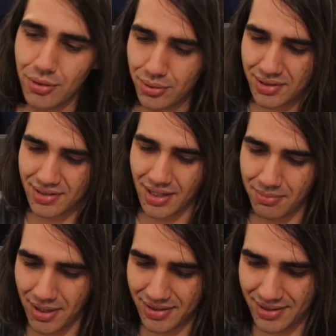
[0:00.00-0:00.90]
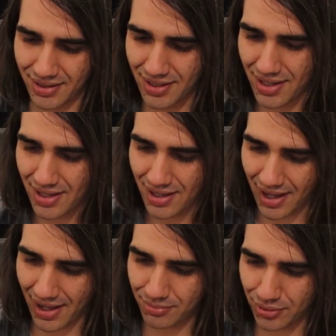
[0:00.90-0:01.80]
looks amazing.
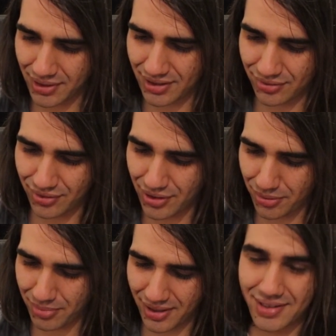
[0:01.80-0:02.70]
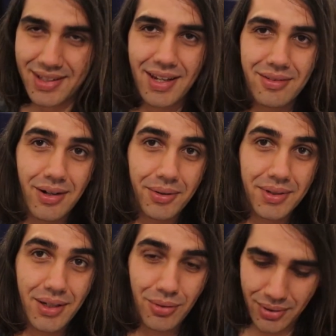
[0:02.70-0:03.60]
I am doing this video because I love how
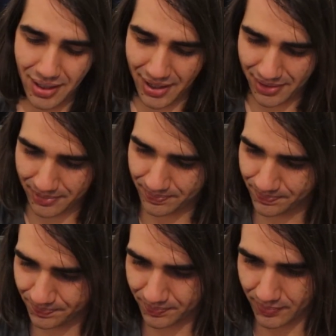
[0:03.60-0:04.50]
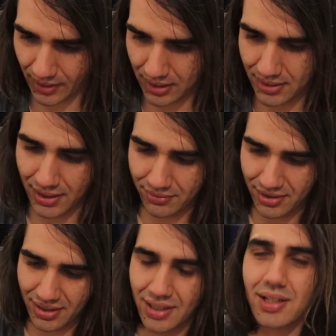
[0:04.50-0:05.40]
they look like.
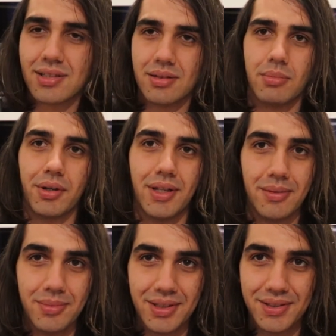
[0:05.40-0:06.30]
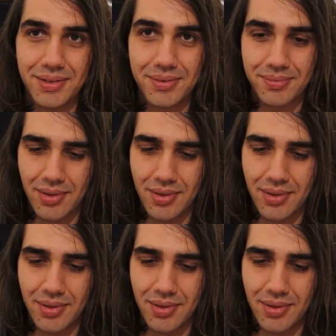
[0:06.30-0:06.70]
Everything else about them is...